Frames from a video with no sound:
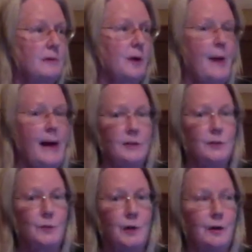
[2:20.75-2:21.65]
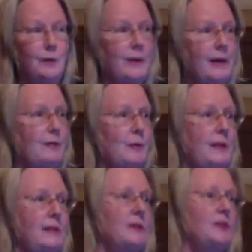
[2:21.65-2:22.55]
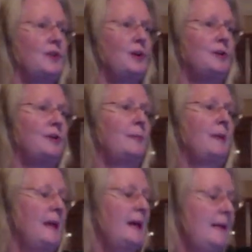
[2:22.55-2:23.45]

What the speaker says: go back to work or whatever, we discharge them.